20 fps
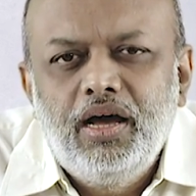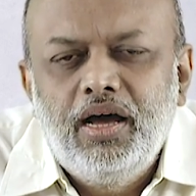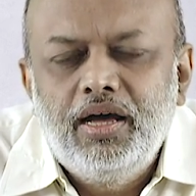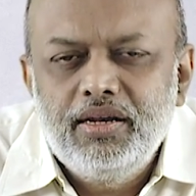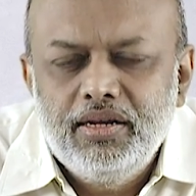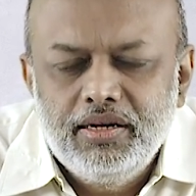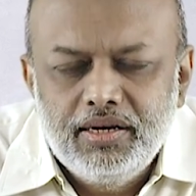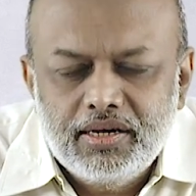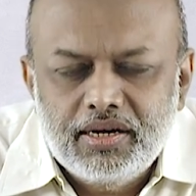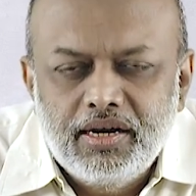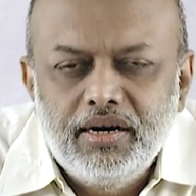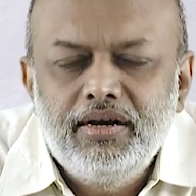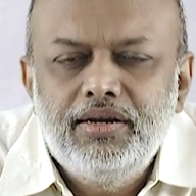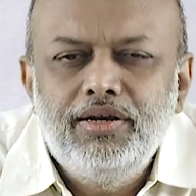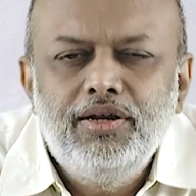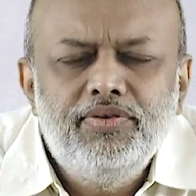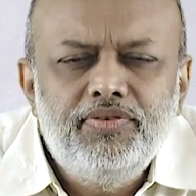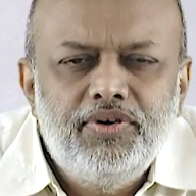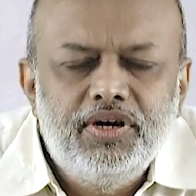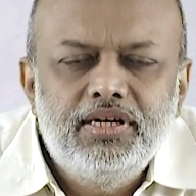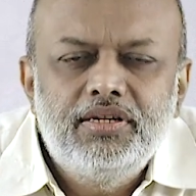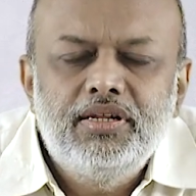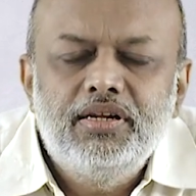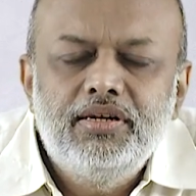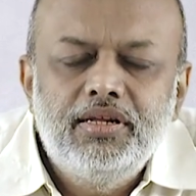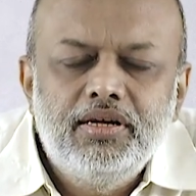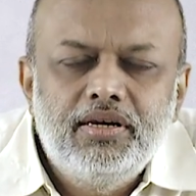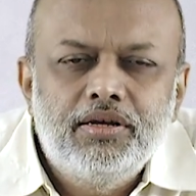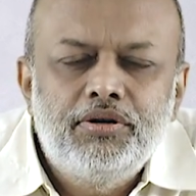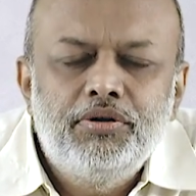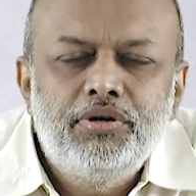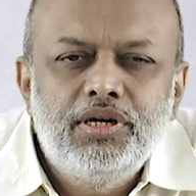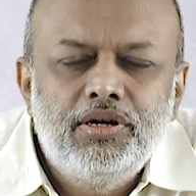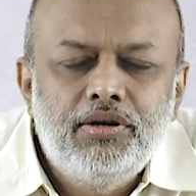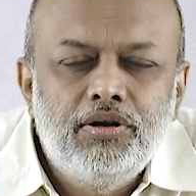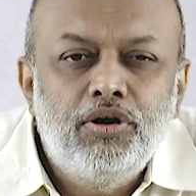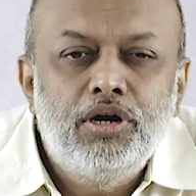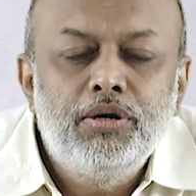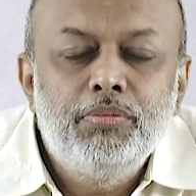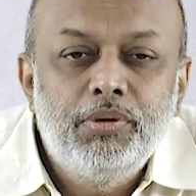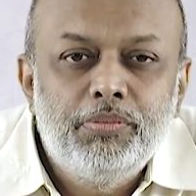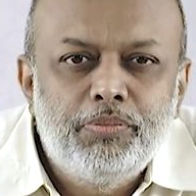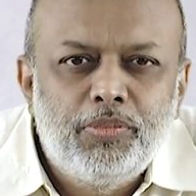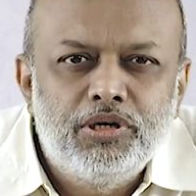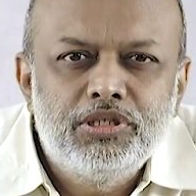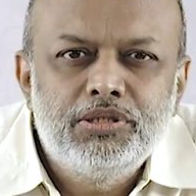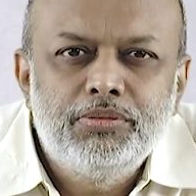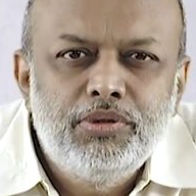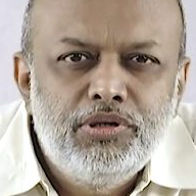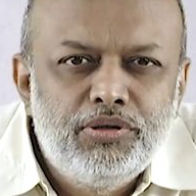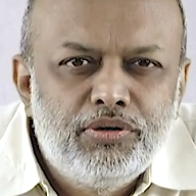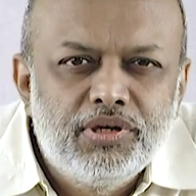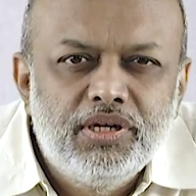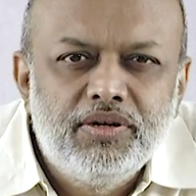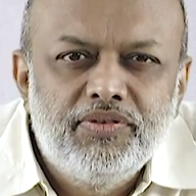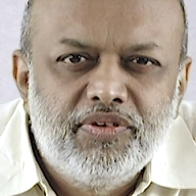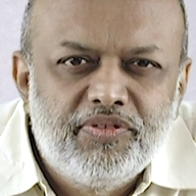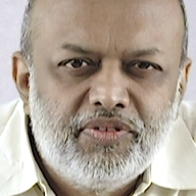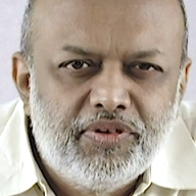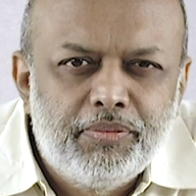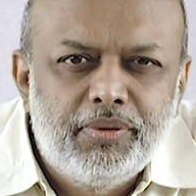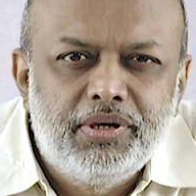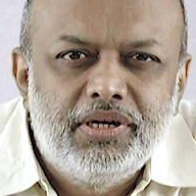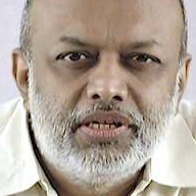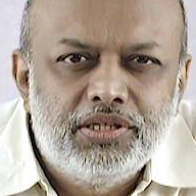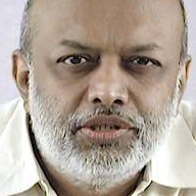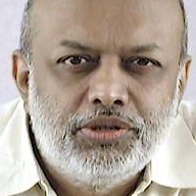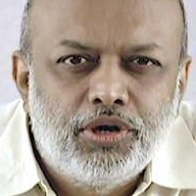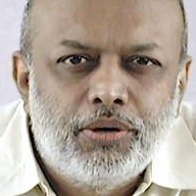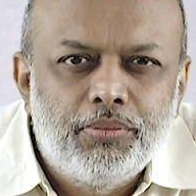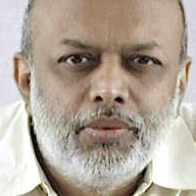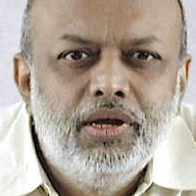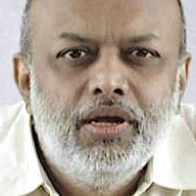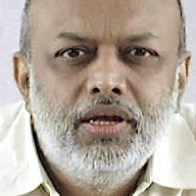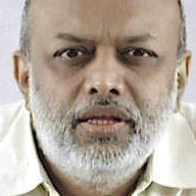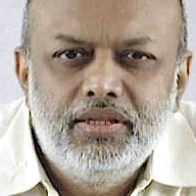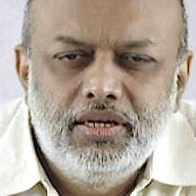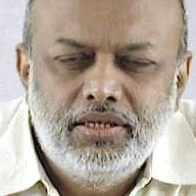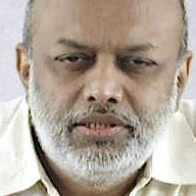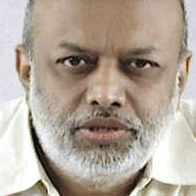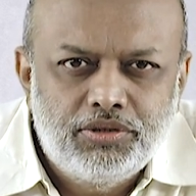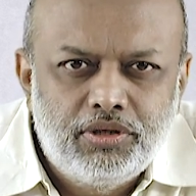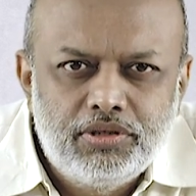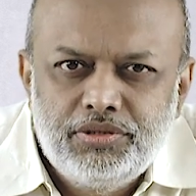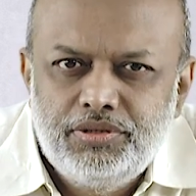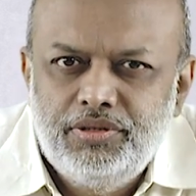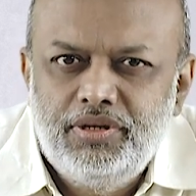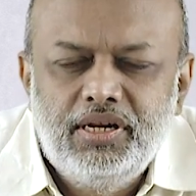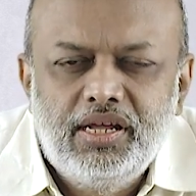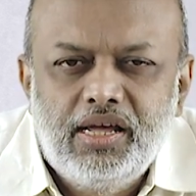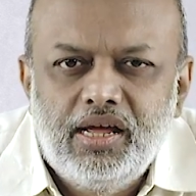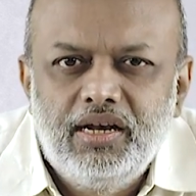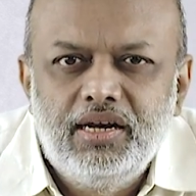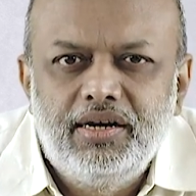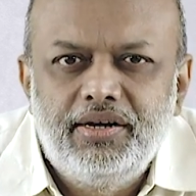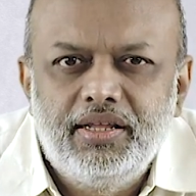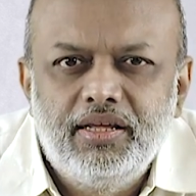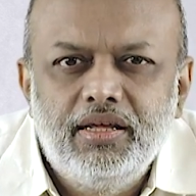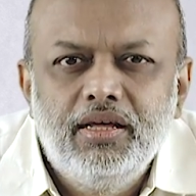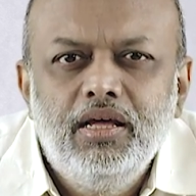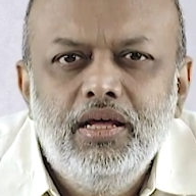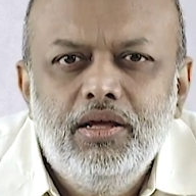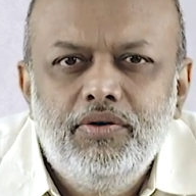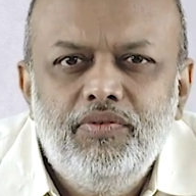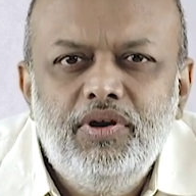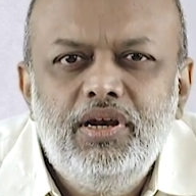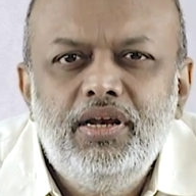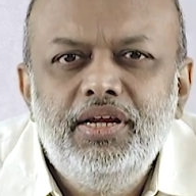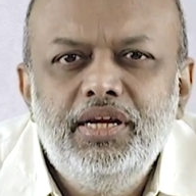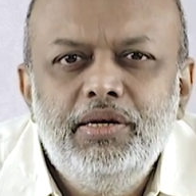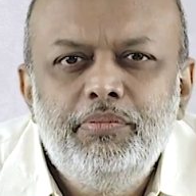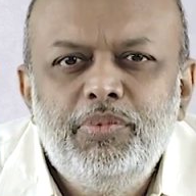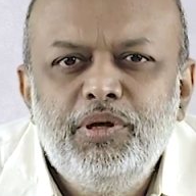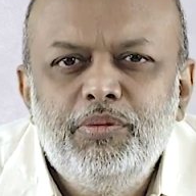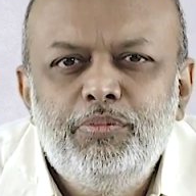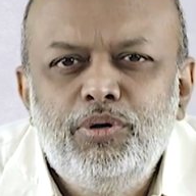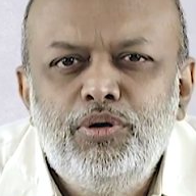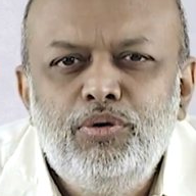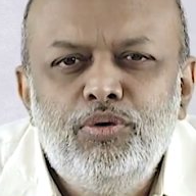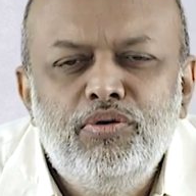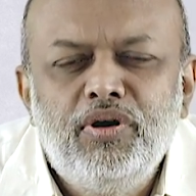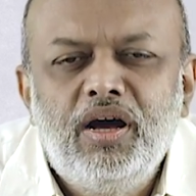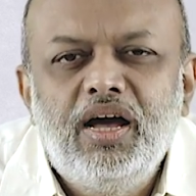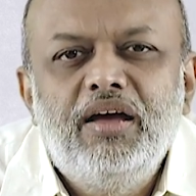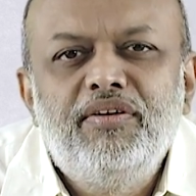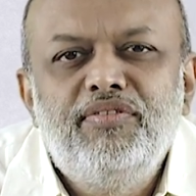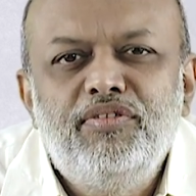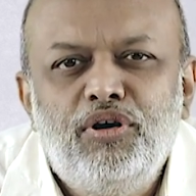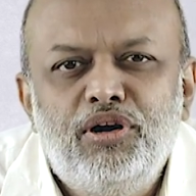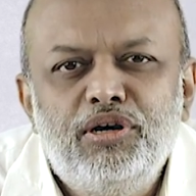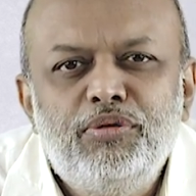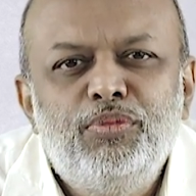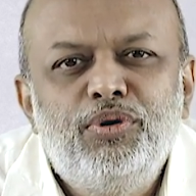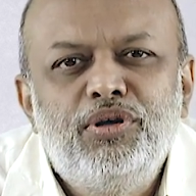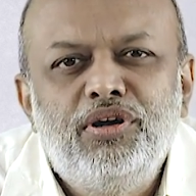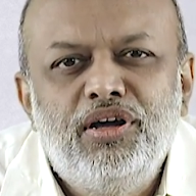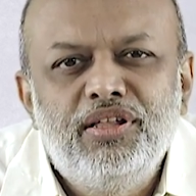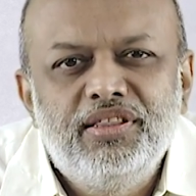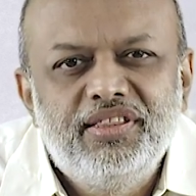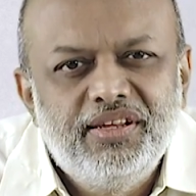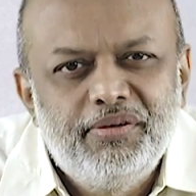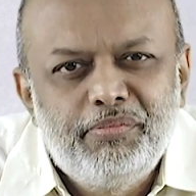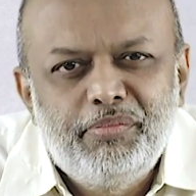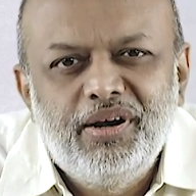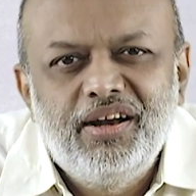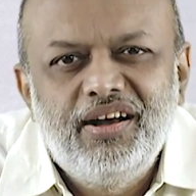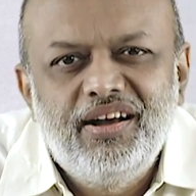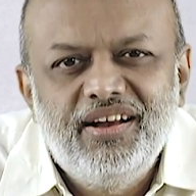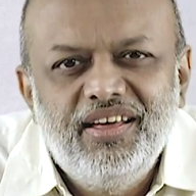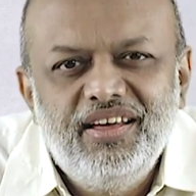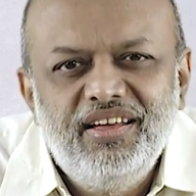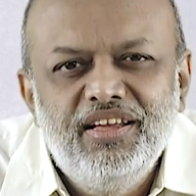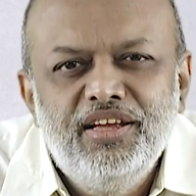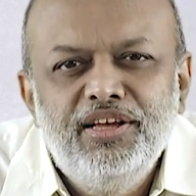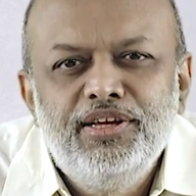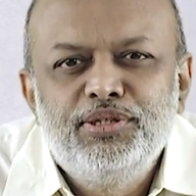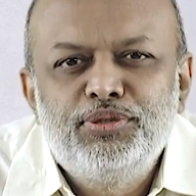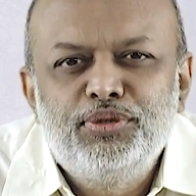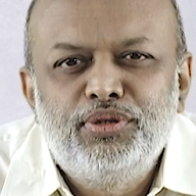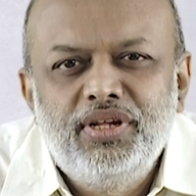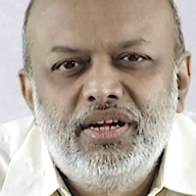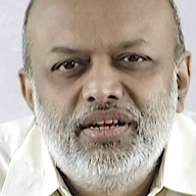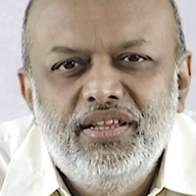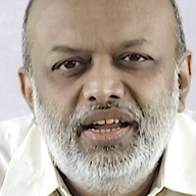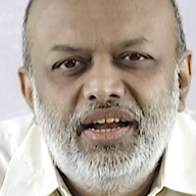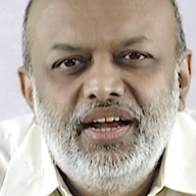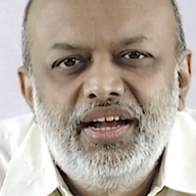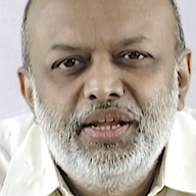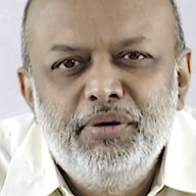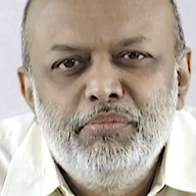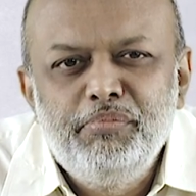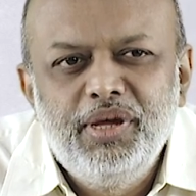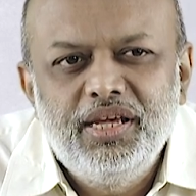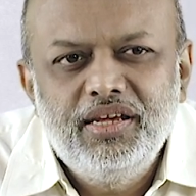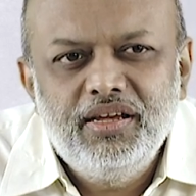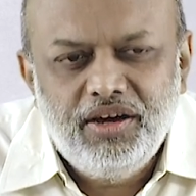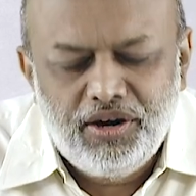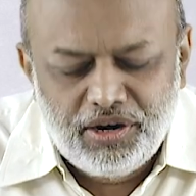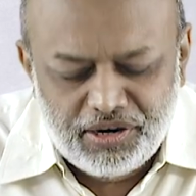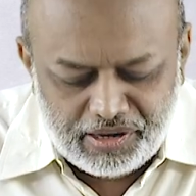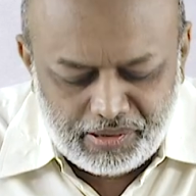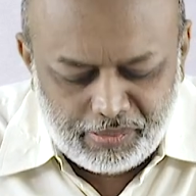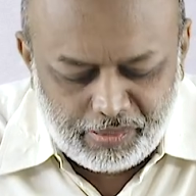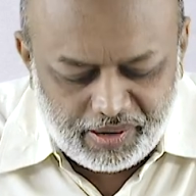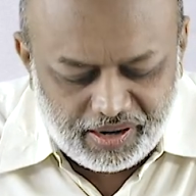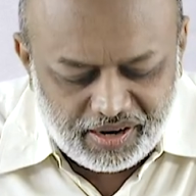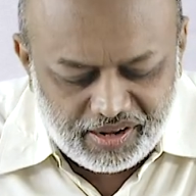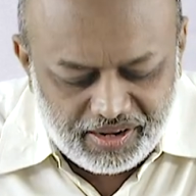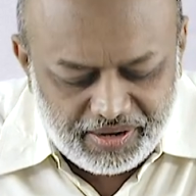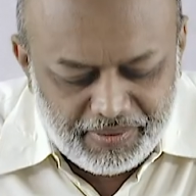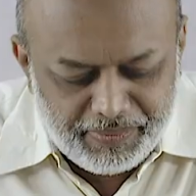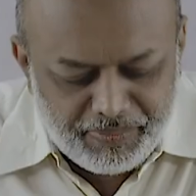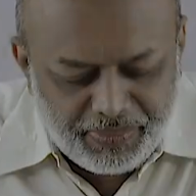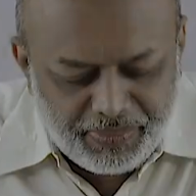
And in a country of 130 crore, it will not be possible to give everybody a job. That's also a reality. We'll need people who have a lot more entrepreneur so that they end up being an entrepreneur.